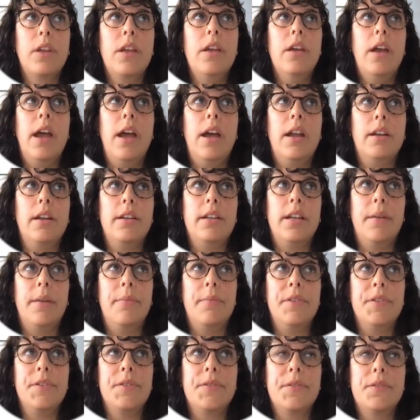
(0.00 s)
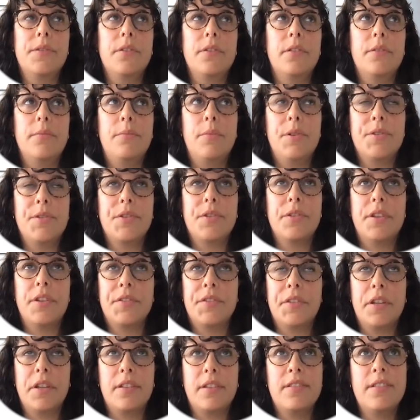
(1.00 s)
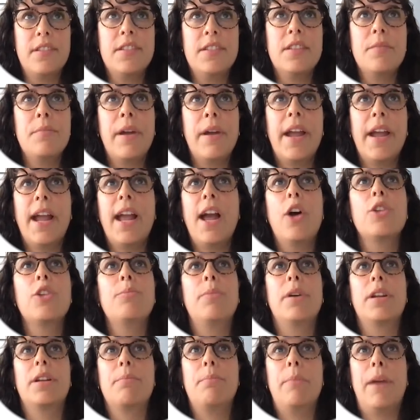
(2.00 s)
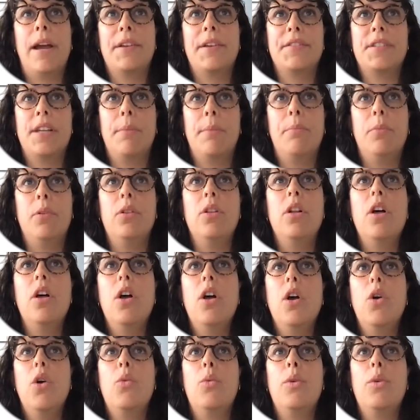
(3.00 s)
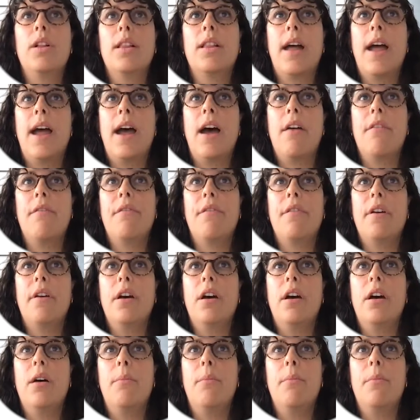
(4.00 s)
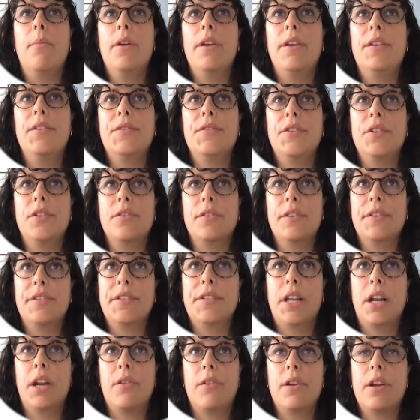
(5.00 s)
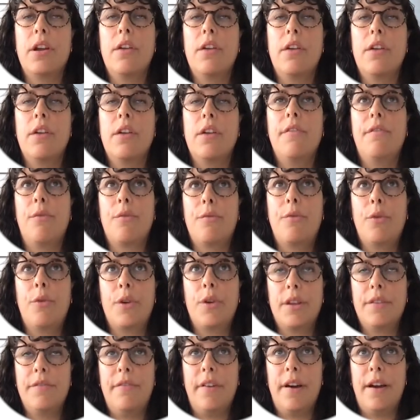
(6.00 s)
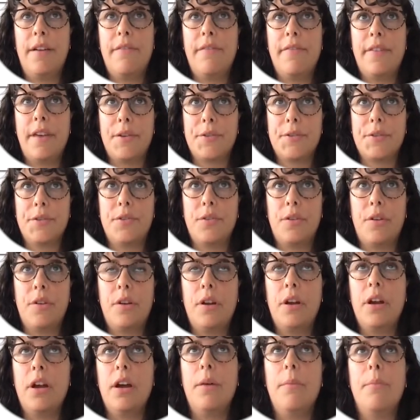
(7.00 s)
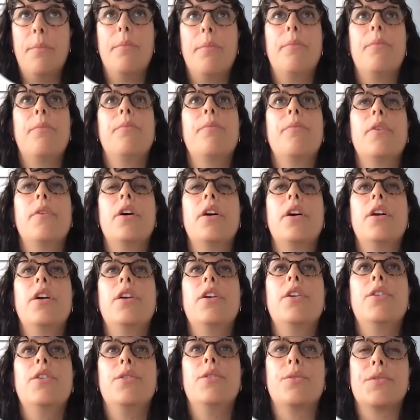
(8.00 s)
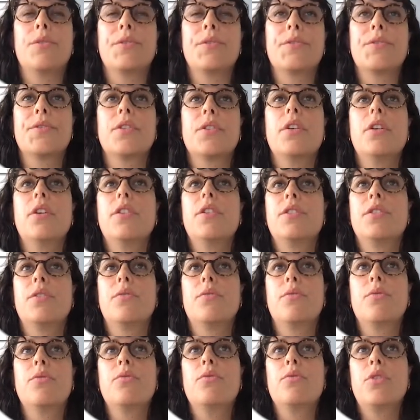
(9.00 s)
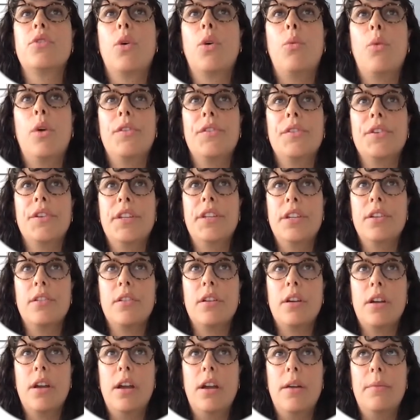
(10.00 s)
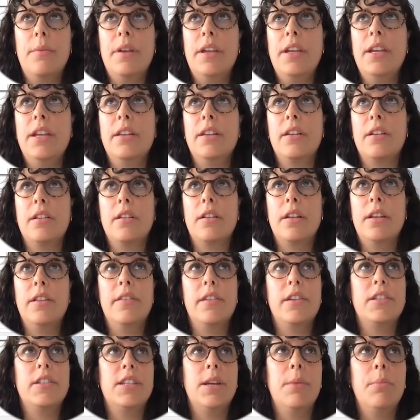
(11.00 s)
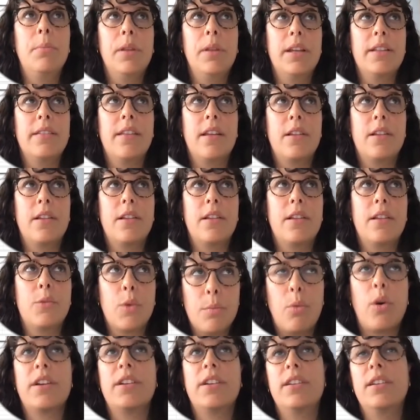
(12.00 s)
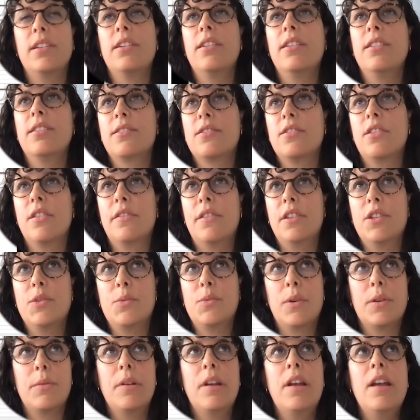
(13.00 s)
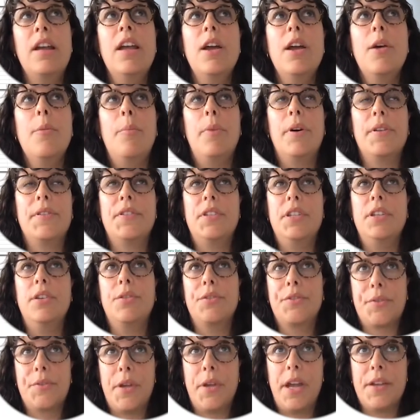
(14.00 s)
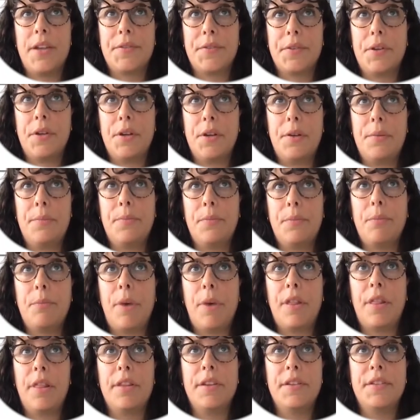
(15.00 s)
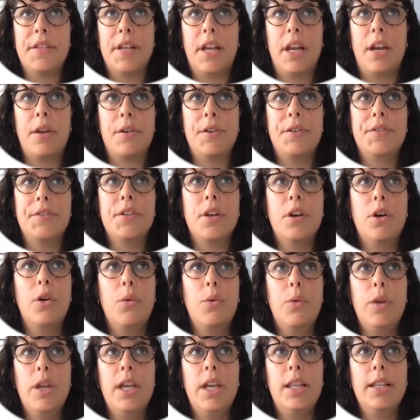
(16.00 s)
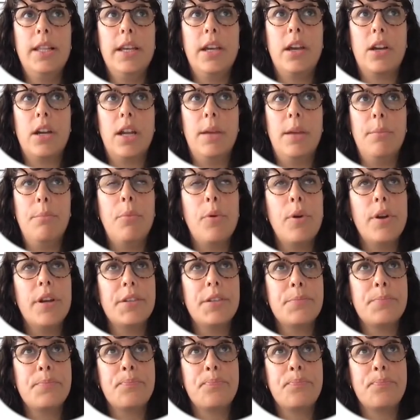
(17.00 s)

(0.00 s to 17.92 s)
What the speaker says: And yeah, this person doesn't exist in my account, but Max Sample will have his yearly salary of 45,000 euros. So don't wonder here in the template that we're importing, it's not this one, but he also has a monthly salary. So we click on import.